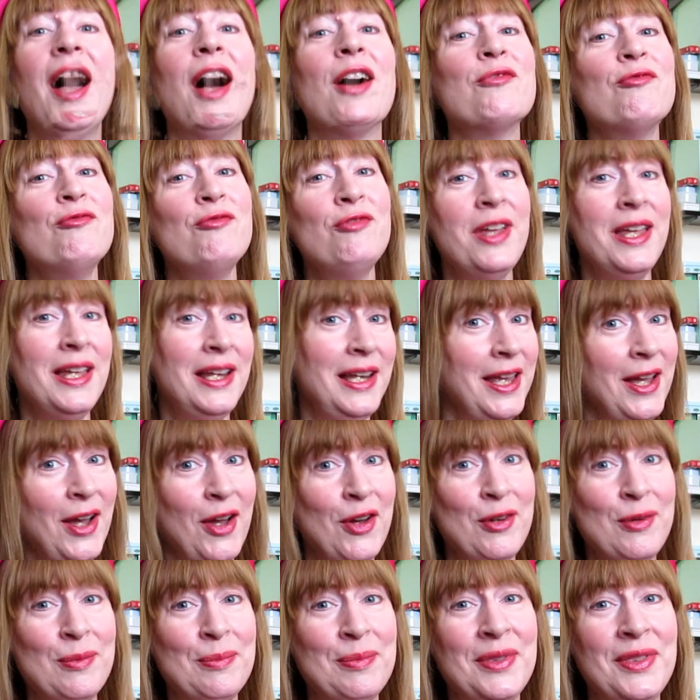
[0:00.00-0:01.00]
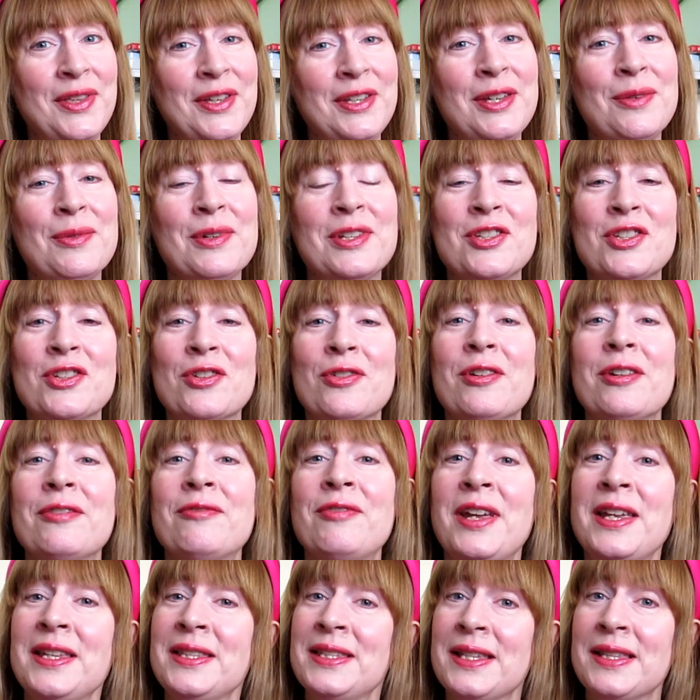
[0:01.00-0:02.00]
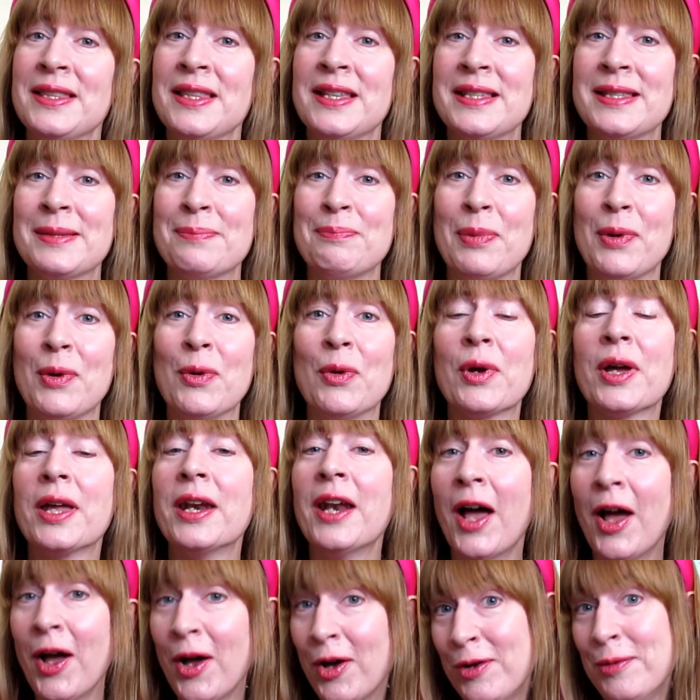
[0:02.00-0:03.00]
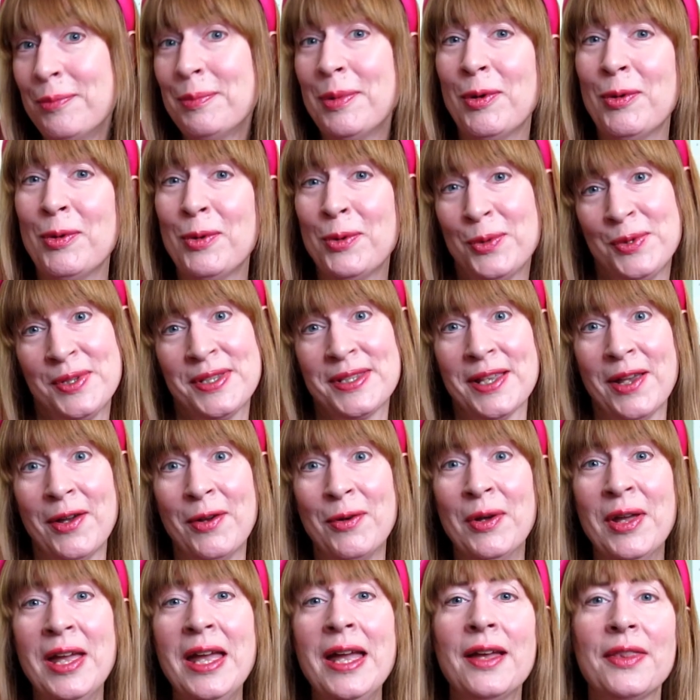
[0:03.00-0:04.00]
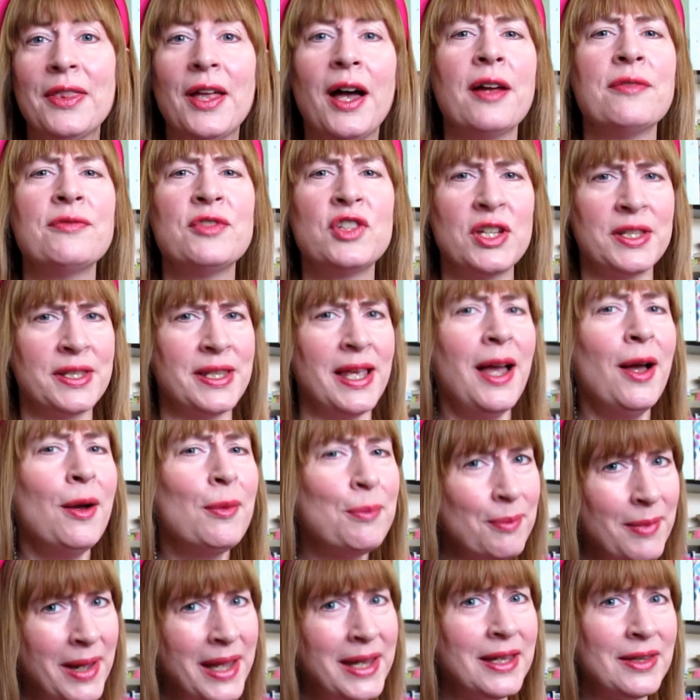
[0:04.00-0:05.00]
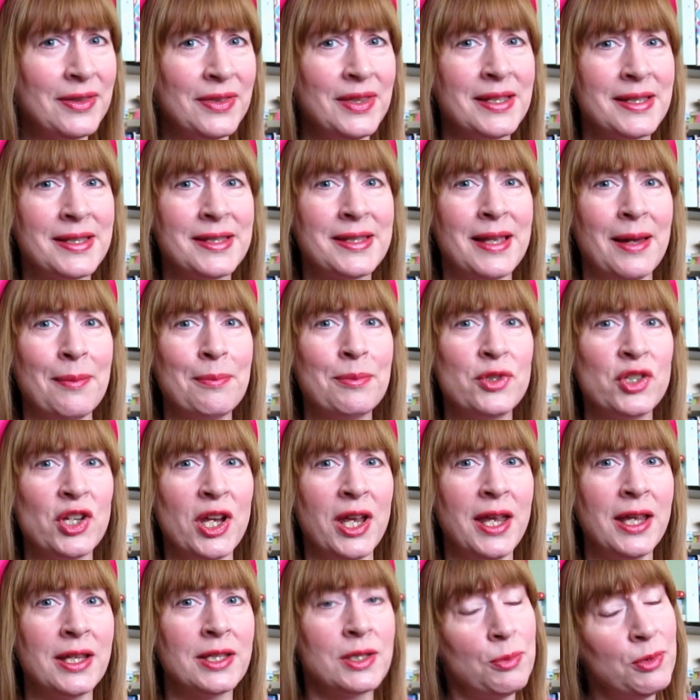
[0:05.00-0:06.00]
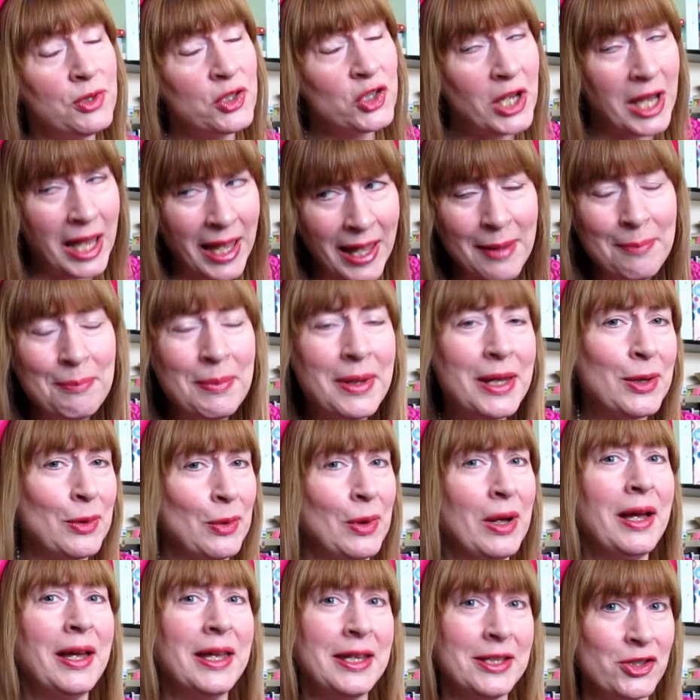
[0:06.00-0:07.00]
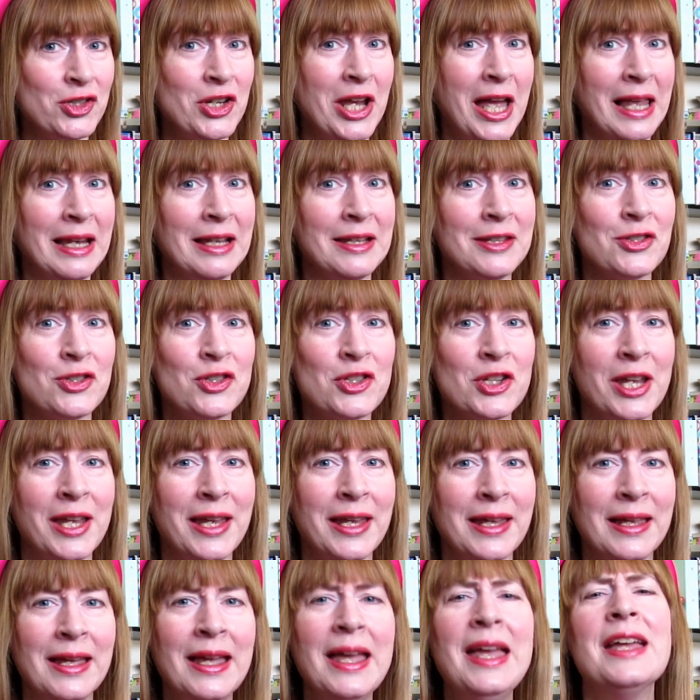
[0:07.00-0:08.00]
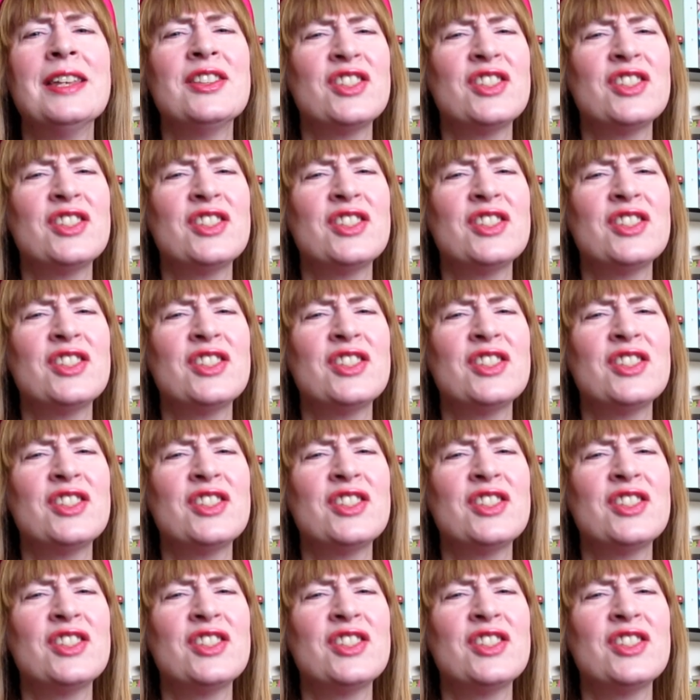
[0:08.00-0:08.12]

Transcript: I really hope that you enjoy reading this book, and I hope also that I've just helped make this subject, which can be quite challenging,